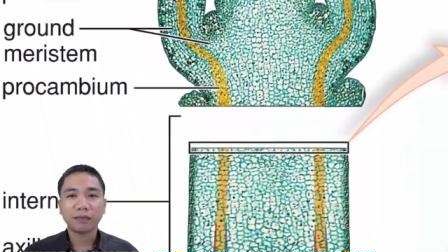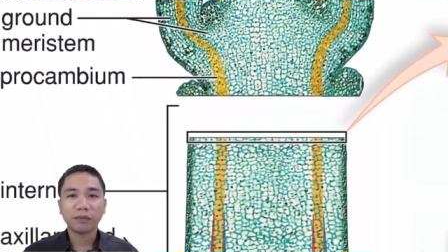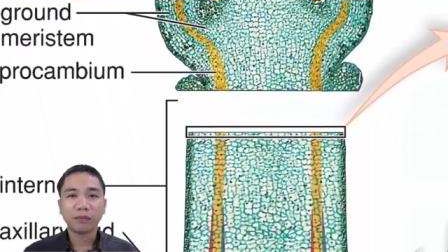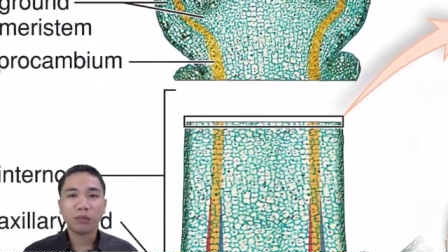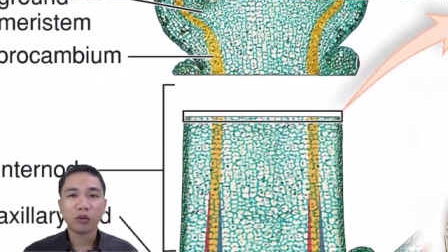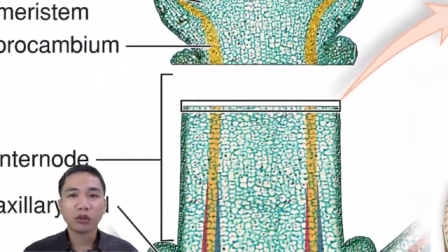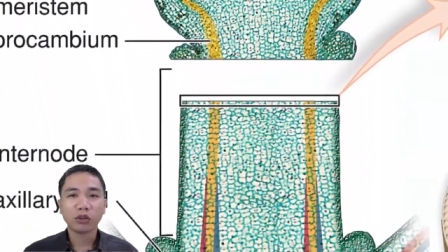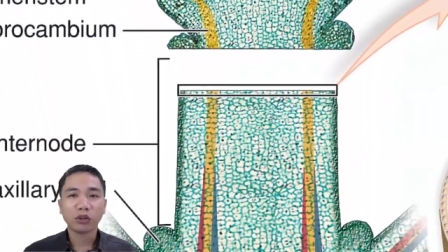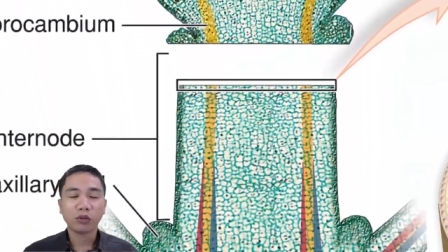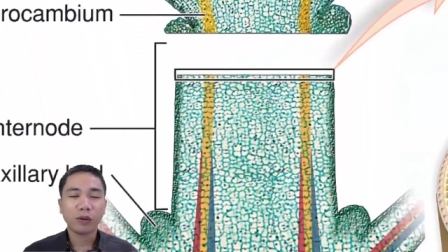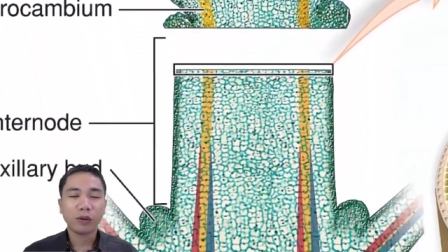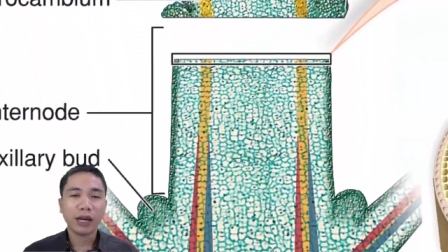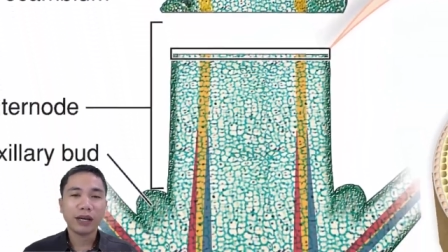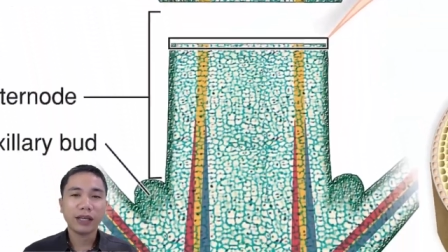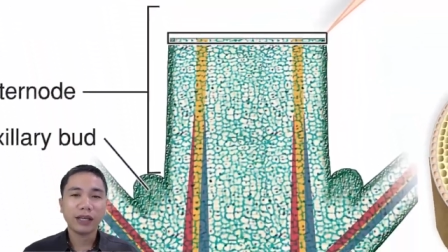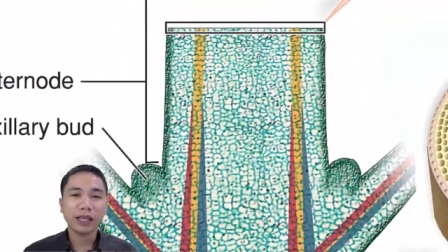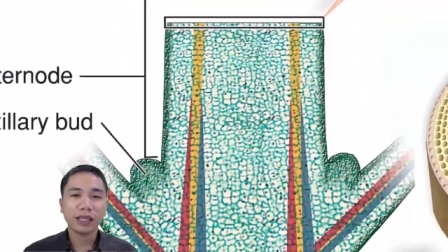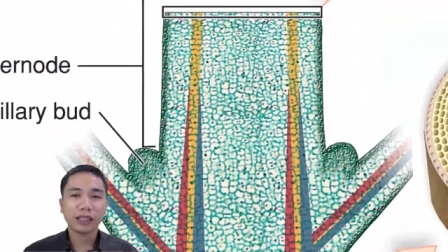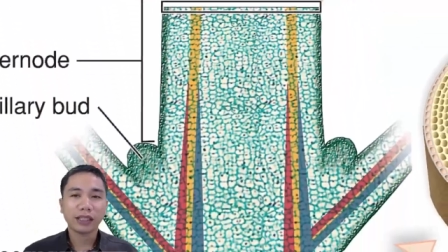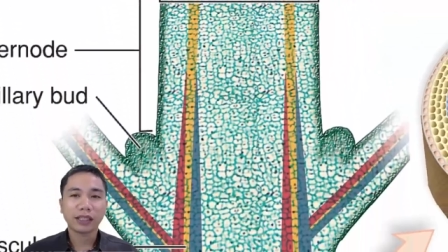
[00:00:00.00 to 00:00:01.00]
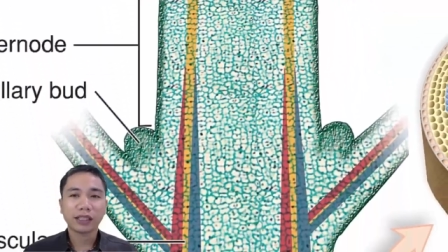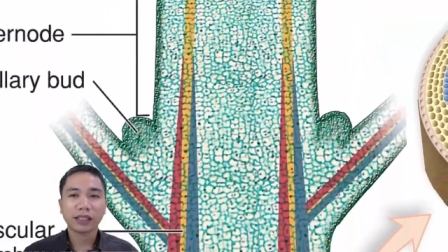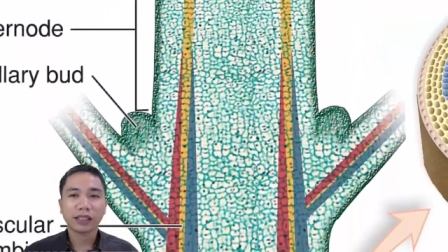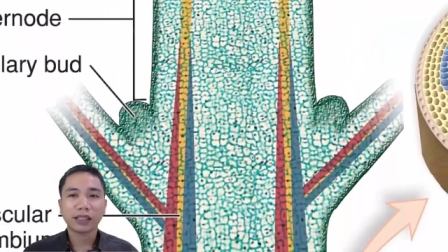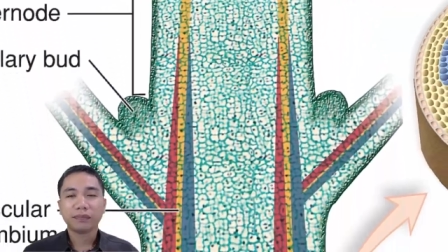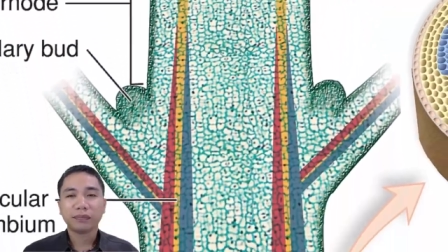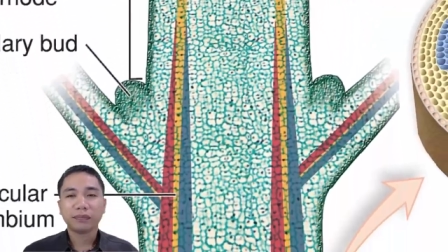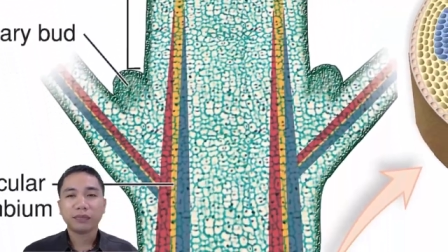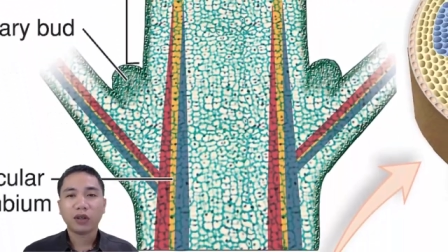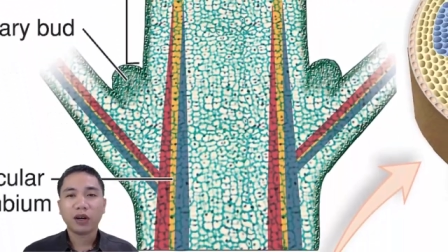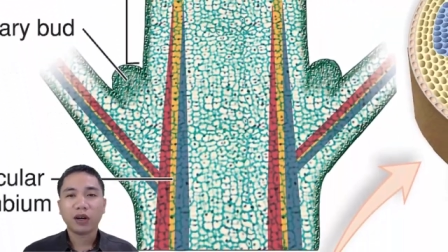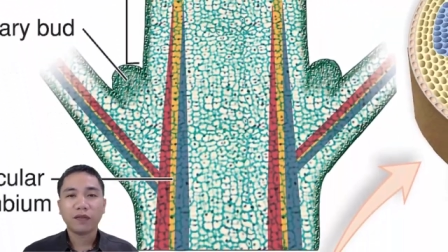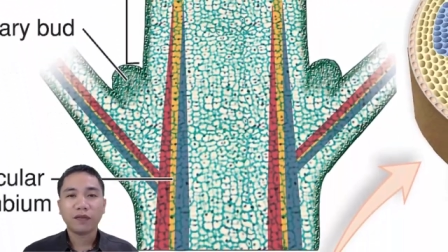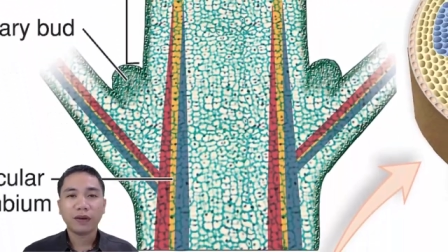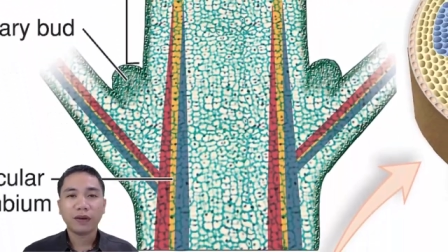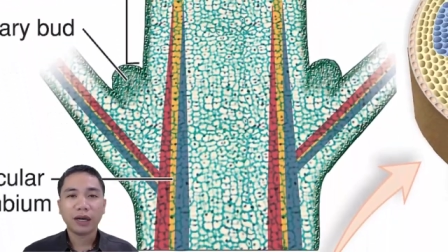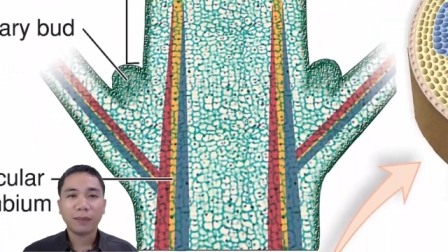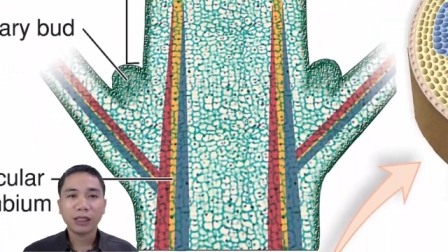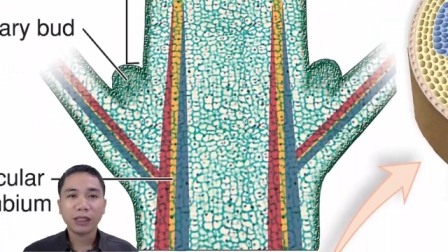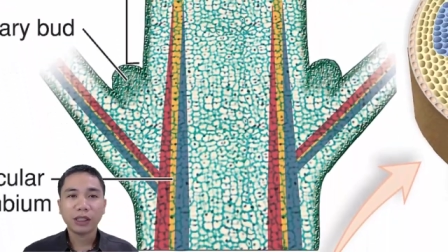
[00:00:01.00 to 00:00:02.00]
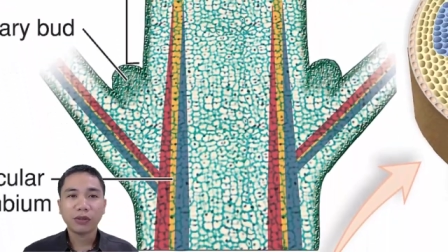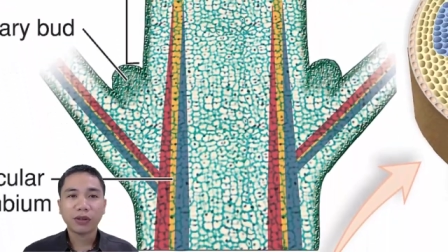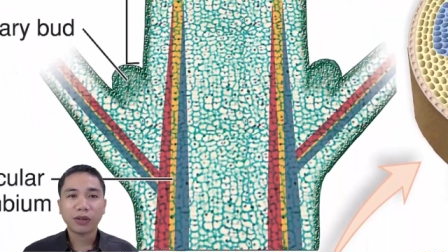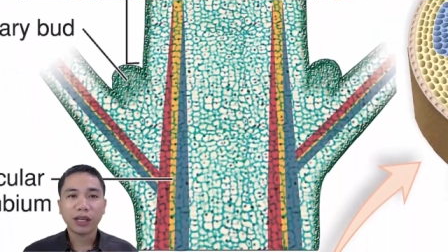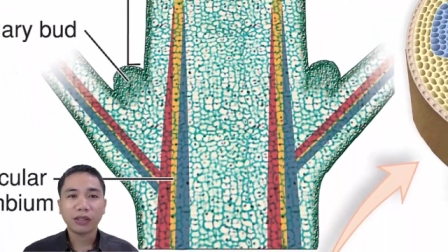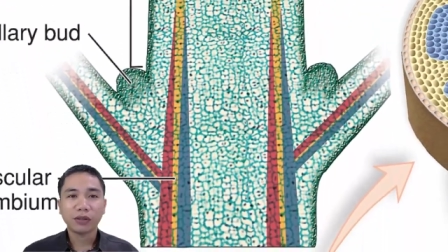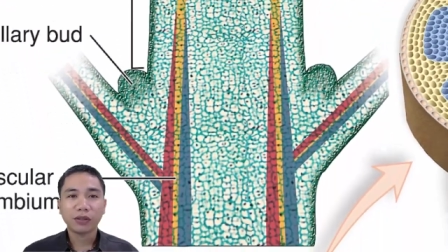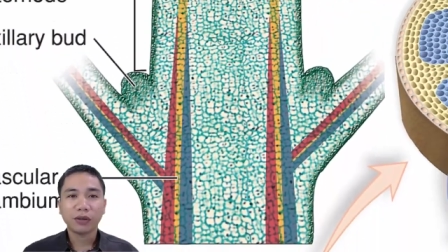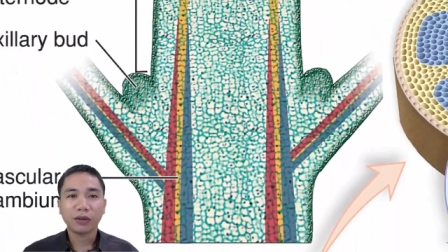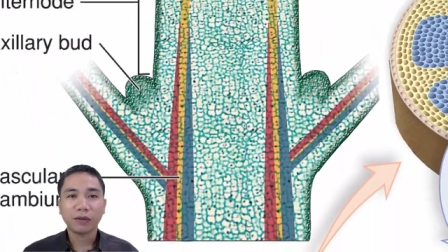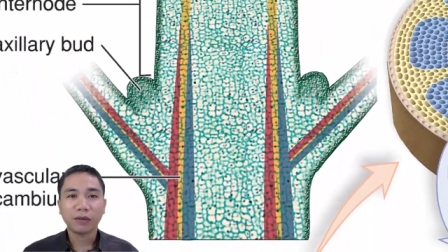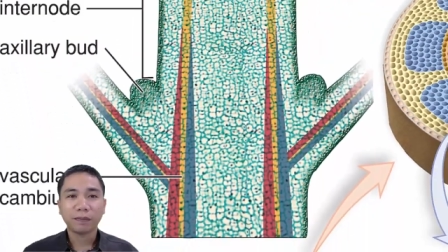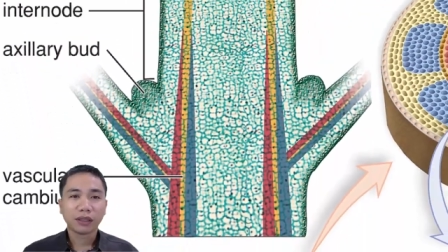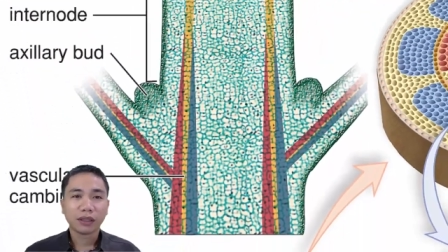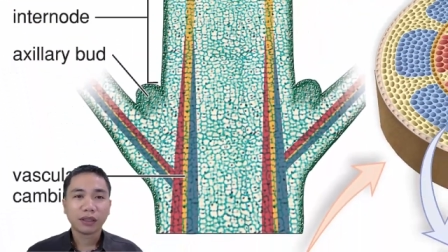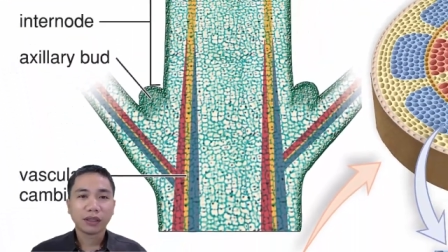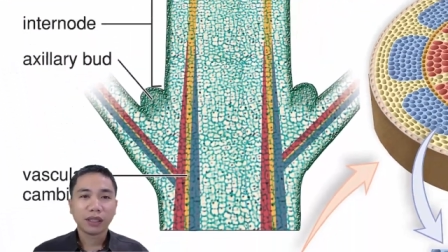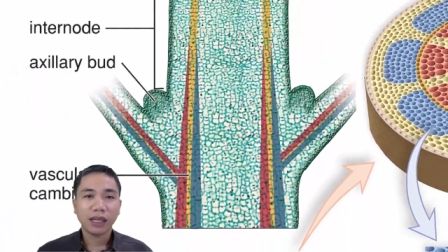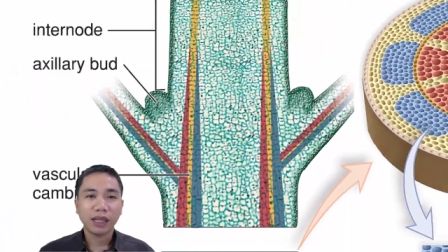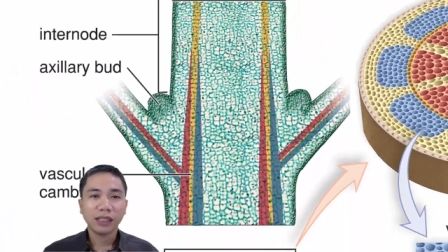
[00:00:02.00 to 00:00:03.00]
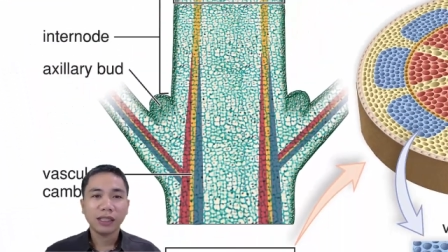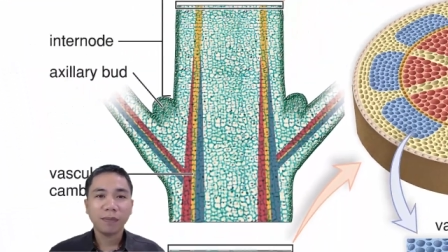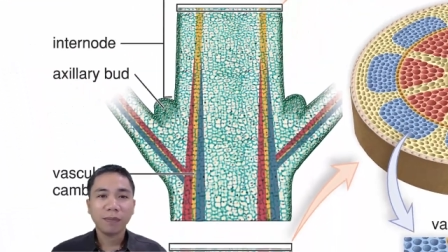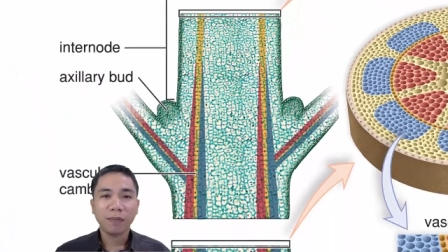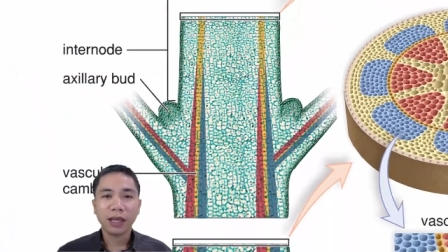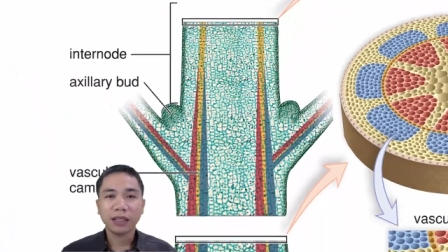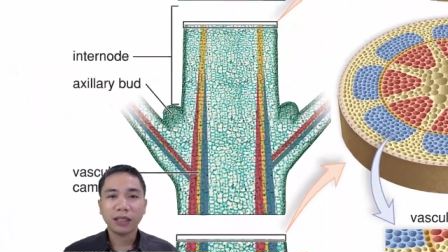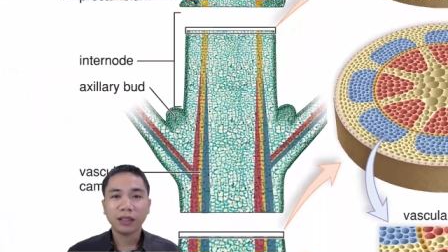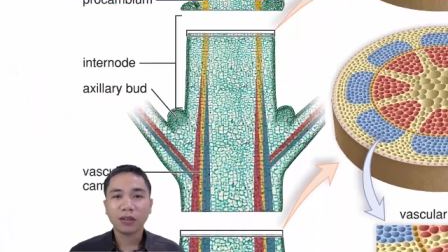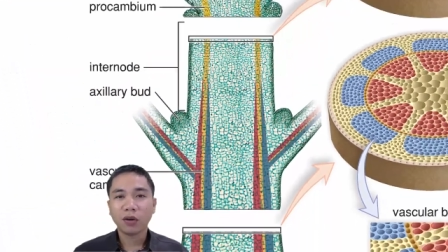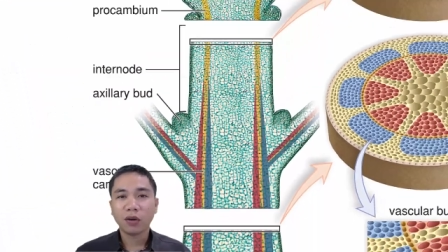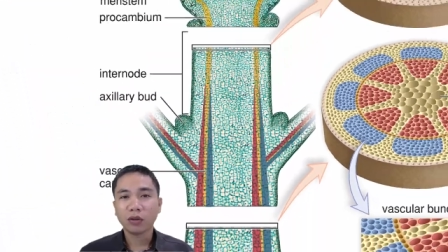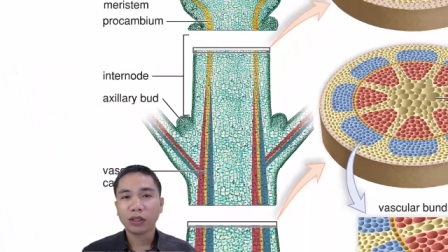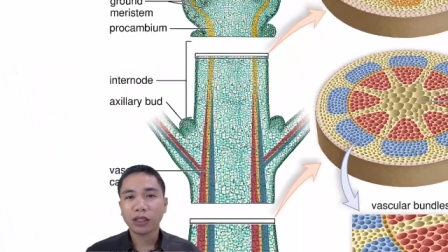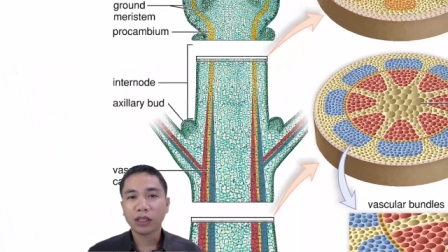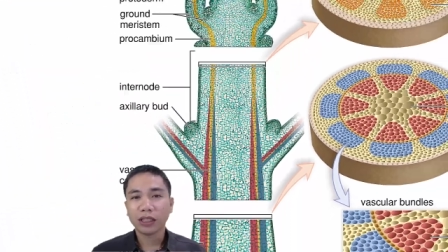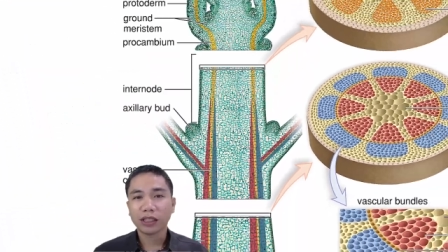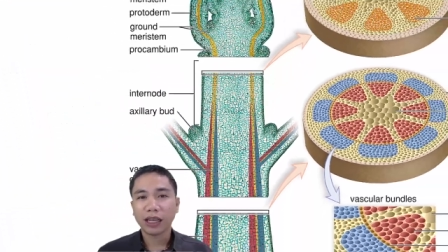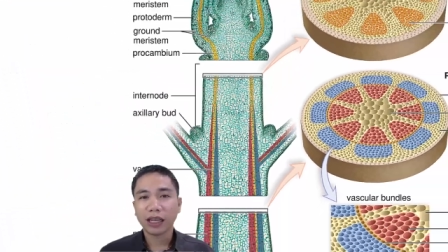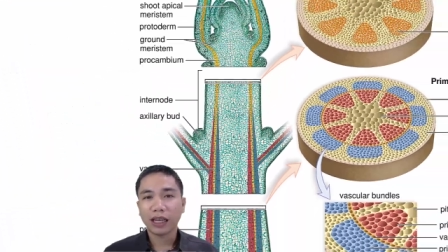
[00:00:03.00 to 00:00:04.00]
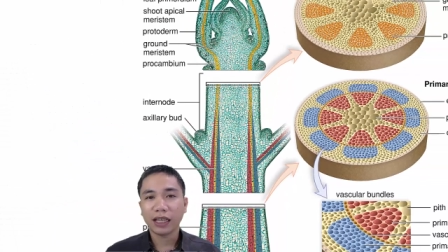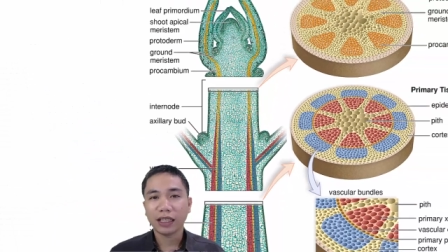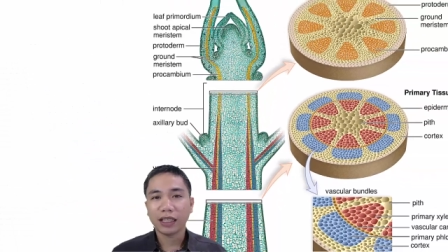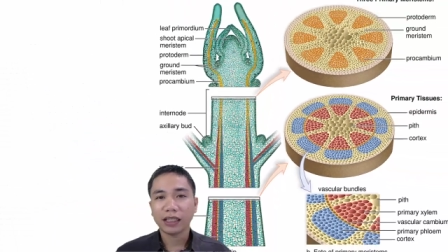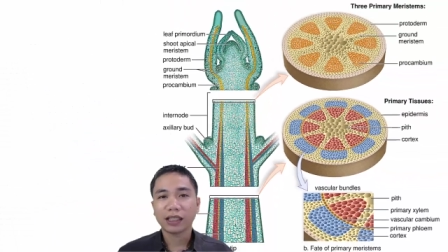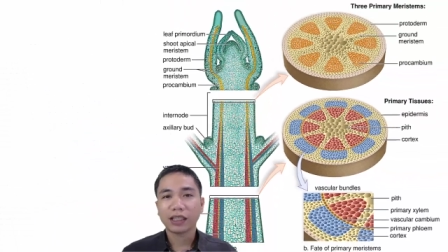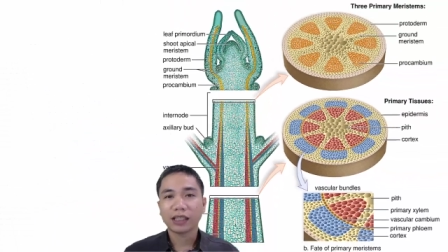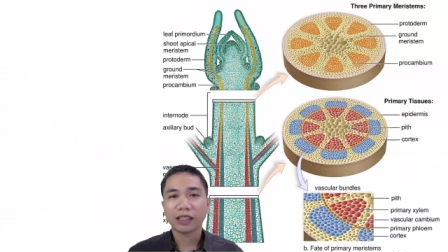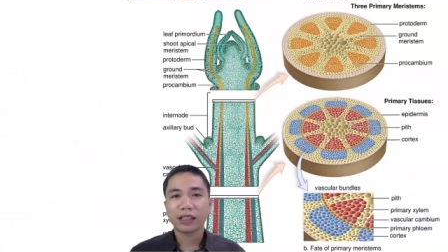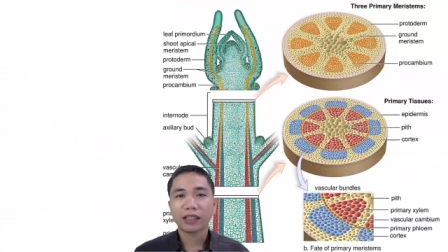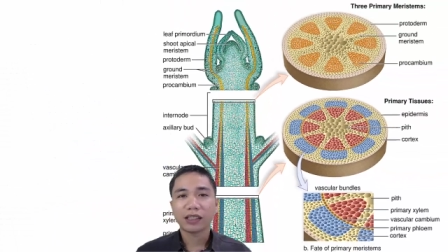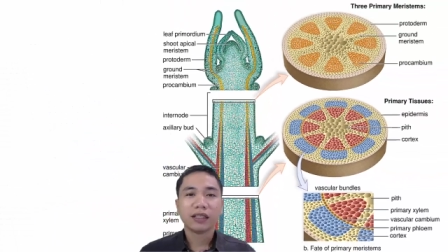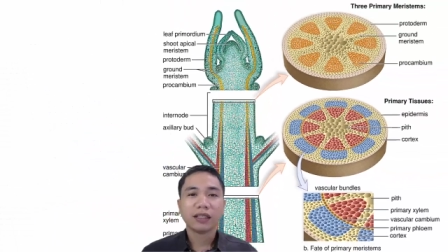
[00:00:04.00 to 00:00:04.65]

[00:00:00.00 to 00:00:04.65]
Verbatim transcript: pushed to areas of uh, maturation as the plant grows in size.